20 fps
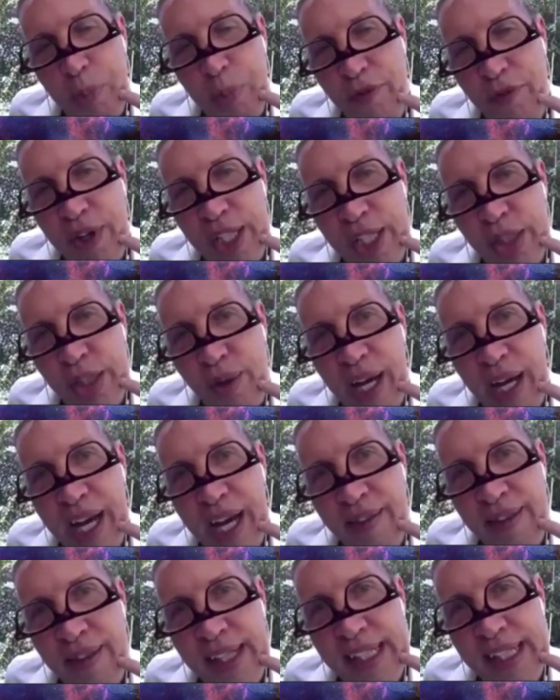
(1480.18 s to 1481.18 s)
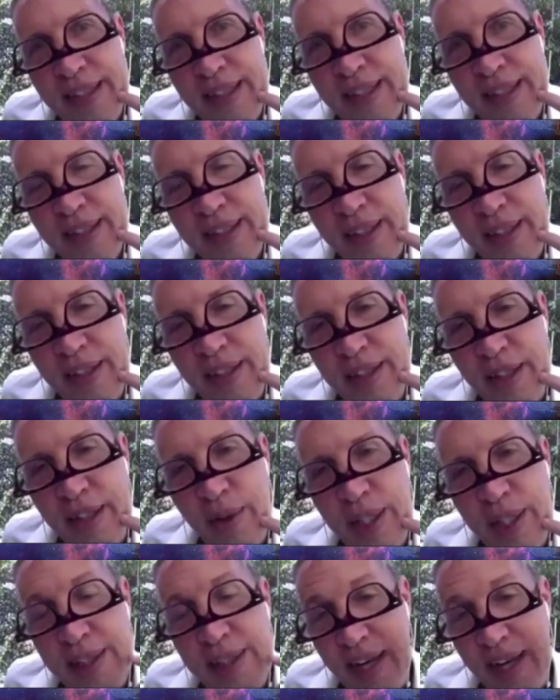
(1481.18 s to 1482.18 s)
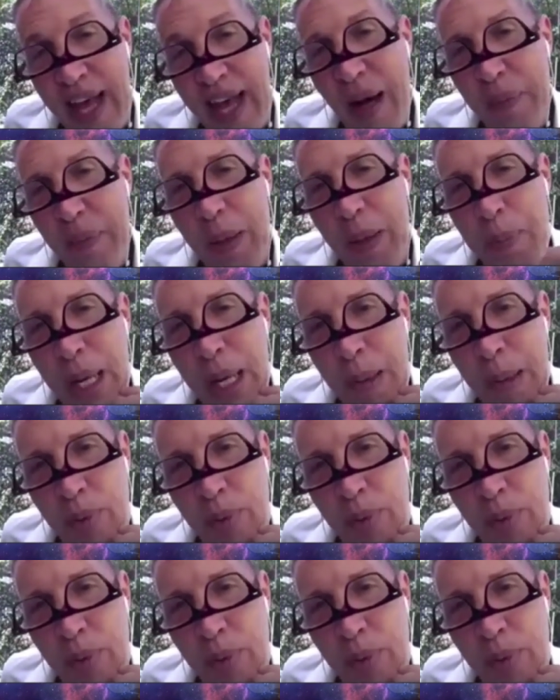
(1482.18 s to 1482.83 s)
as professional athletes to the students, and how many